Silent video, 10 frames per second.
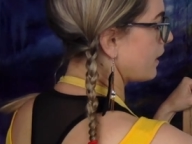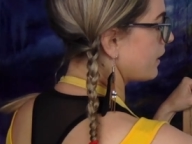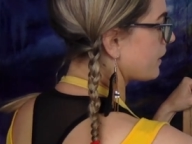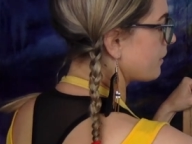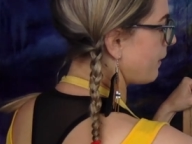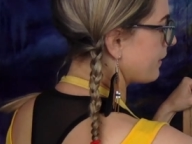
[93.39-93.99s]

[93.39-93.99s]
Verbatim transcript: You're going to make